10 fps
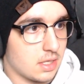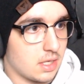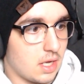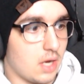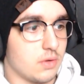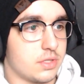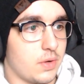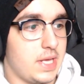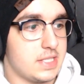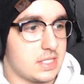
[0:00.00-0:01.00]
Oh, so
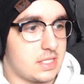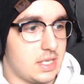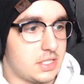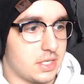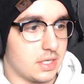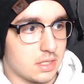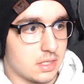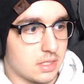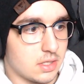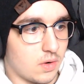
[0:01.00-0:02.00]
he is his teacher.
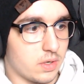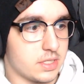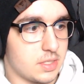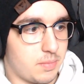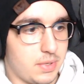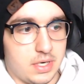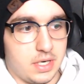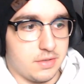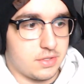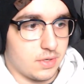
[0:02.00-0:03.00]
Or a superior
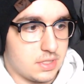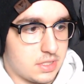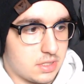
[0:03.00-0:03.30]
of sorts.